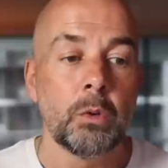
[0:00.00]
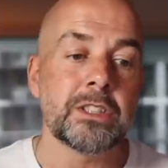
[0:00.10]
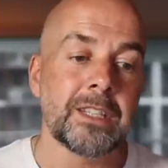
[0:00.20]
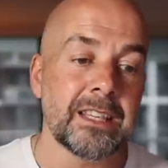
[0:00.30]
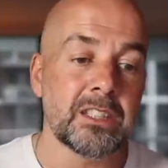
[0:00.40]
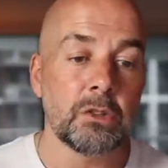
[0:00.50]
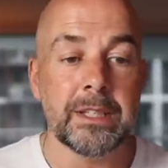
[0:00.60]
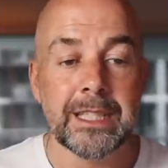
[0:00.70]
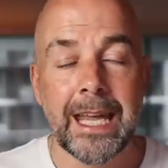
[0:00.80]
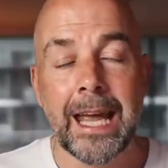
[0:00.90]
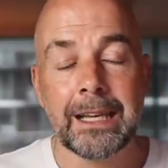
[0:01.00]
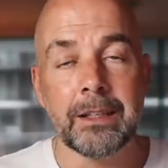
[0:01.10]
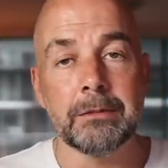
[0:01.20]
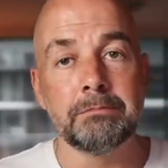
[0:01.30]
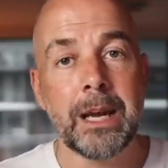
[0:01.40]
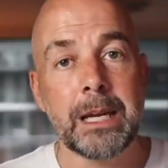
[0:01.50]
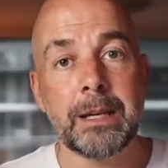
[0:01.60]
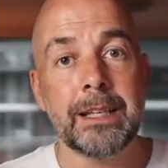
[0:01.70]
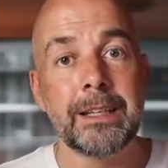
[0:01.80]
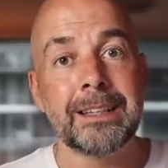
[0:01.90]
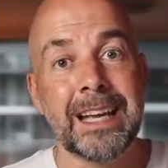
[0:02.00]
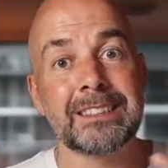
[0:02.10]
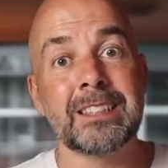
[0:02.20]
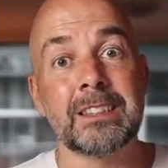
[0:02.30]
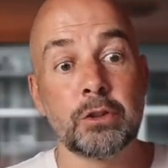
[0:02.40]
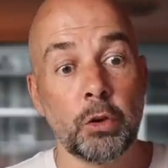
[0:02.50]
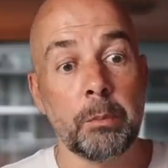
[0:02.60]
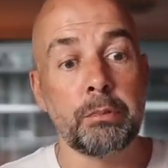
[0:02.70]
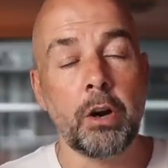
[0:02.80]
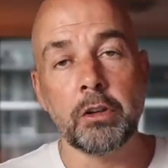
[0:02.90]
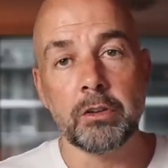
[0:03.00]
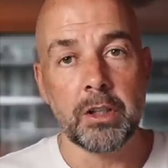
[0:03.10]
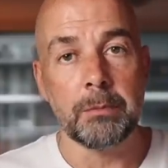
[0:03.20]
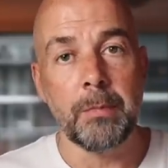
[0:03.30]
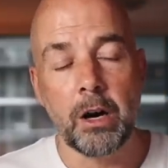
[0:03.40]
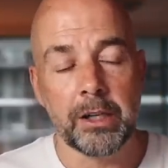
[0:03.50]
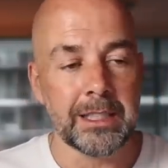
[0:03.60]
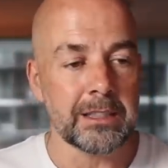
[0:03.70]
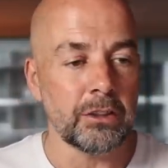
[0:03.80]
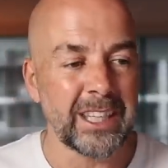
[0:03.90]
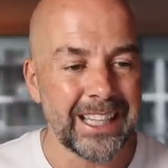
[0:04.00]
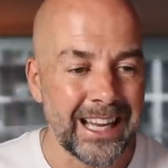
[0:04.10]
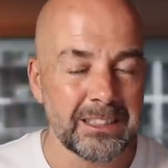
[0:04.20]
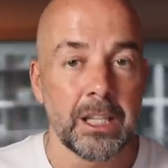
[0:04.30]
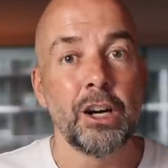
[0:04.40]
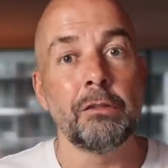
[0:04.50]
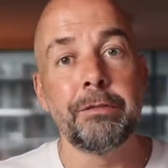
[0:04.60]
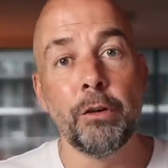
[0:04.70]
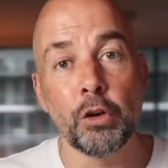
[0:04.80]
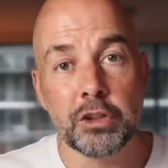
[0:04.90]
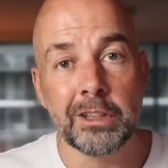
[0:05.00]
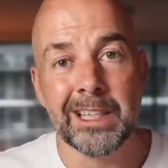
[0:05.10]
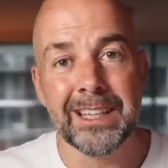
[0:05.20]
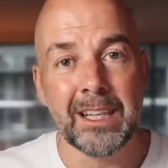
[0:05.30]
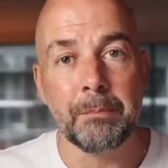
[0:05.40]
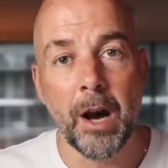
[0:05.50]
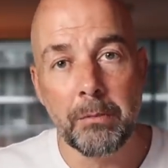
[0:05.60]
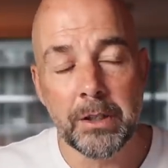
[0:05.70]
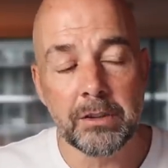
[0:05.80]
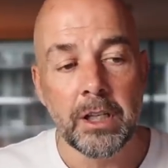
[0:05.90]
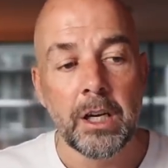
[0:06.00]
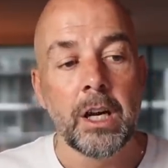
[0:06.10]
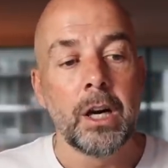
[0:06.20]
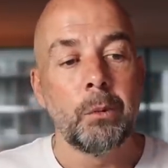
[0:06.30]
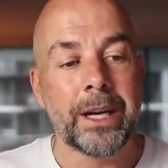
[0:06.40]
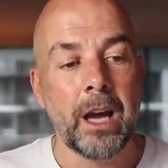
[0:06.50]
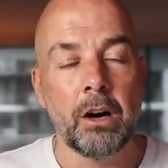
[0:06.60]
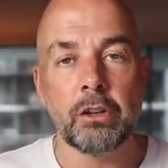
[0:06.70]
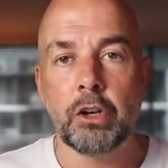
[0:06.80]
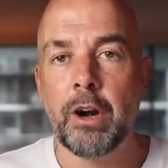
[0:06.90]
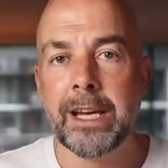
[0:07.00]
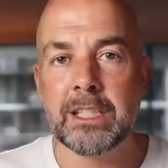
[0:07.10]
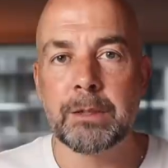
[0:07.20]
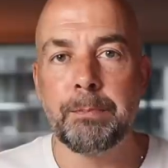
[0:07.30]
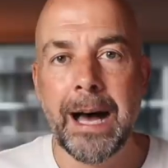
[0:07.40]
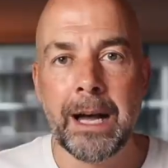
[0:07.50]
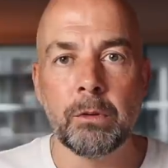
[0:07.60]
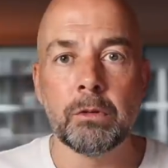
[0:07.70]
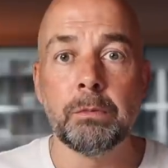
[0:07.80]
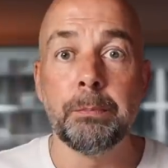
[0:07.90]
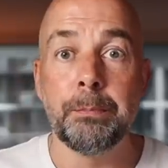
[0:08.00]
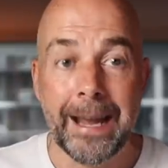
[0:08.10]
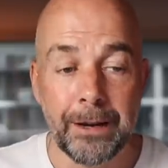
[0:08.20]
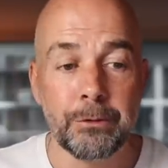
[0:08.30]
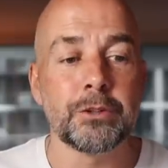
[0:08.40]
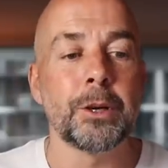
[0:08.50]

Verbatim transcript: which tends to indicate that maybe that's the sort of product that the market is looking at. Unfortunately, at the moment, we can't create spiral bound